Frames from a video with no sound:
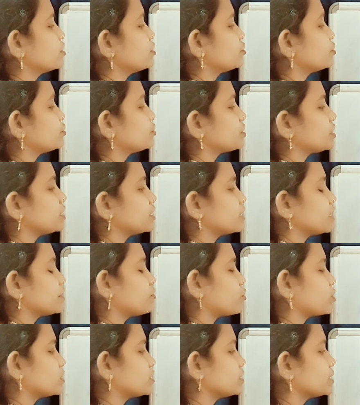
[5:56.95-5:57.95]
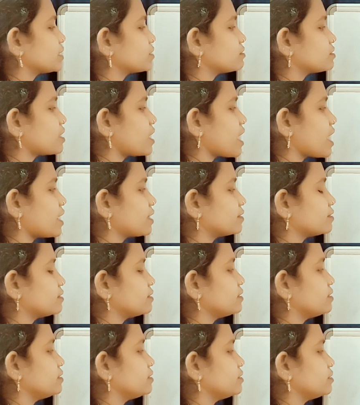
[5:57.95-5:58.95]
So here, what is extra
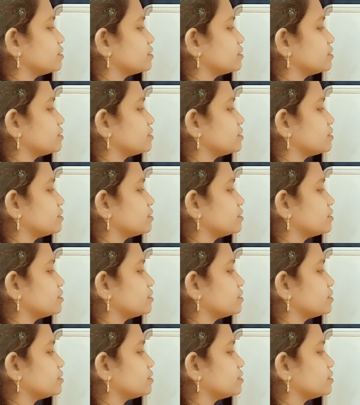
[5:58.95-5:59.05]
acid?